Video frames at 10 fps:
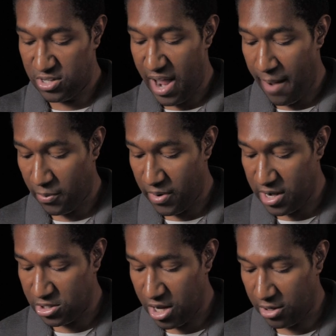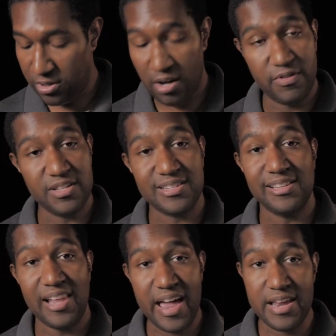the operating channel of this
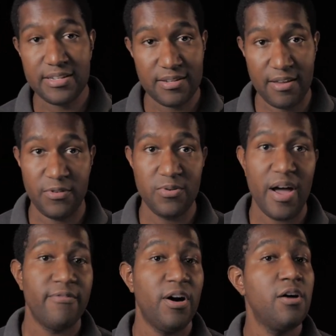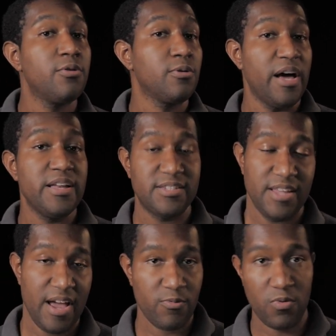light, if you have other lights
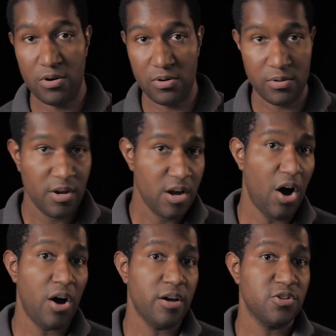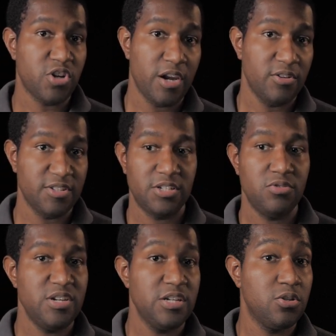that are on channels that
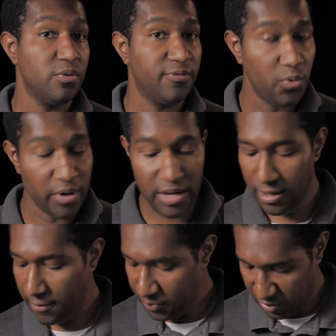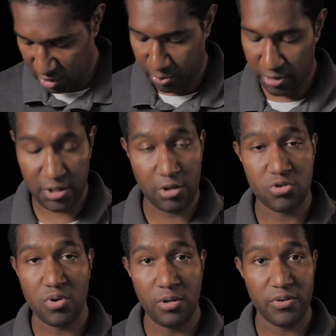you need to avoid, just put the
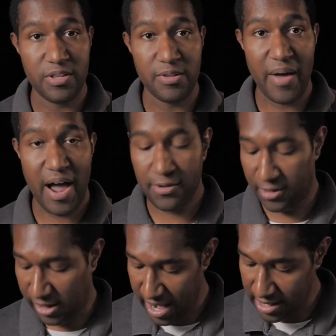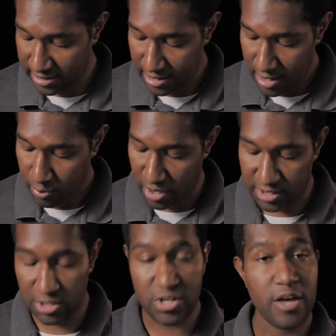controller in the back of the light, press
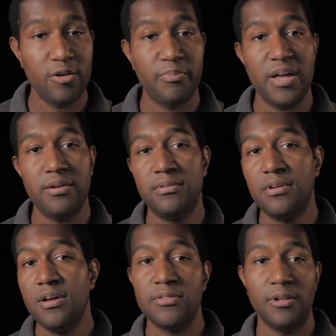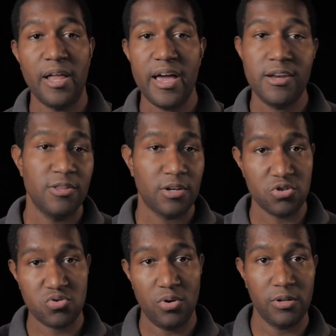the channel button, the light and the
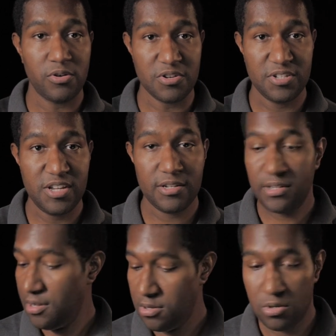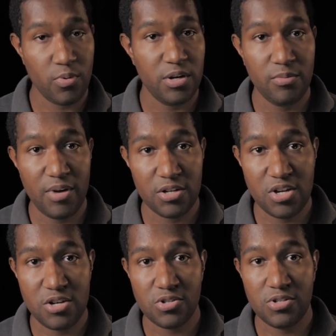controller are synced, you're ready to make
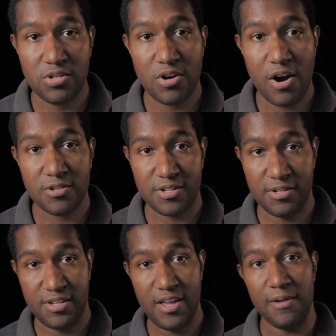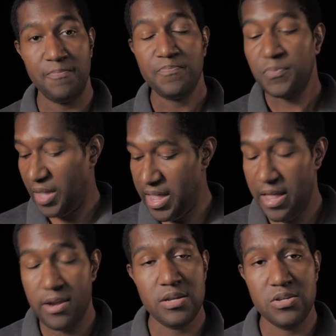changes to your heart's content.
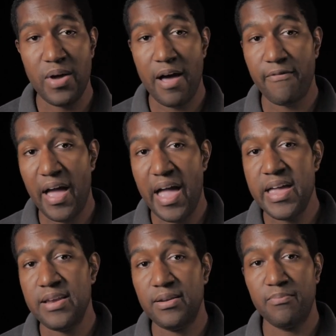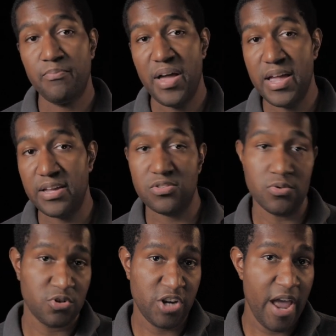And you have 8 banks
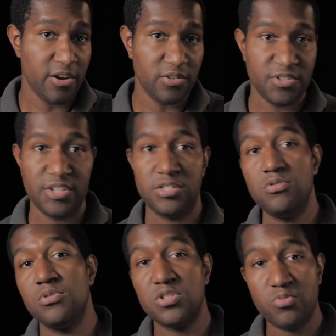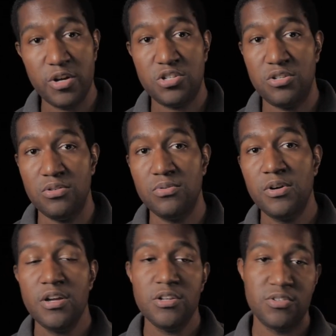or channels that you can switch to
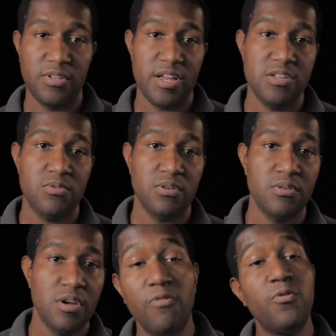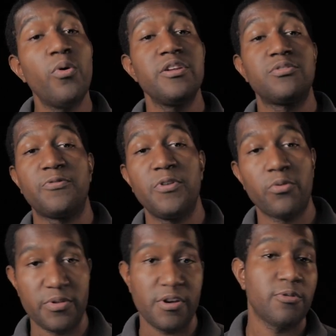so that you can avoid
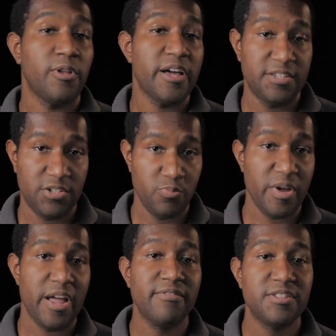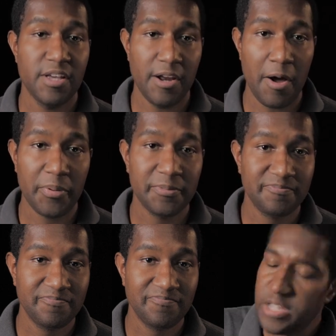interfering with other lights that you may have set up.
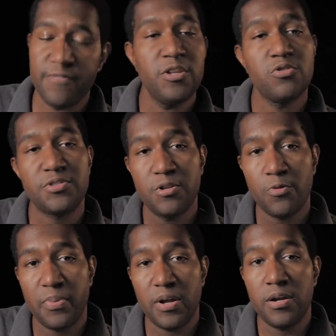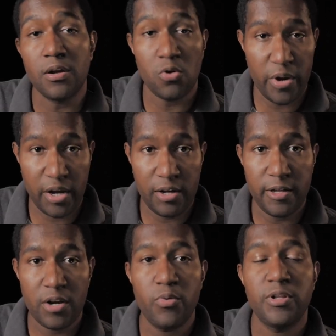Giving your center button a quick
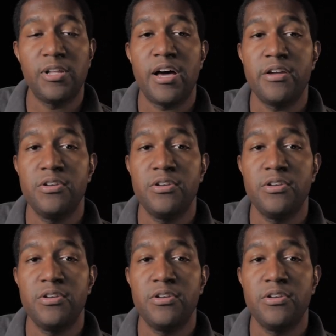click will allow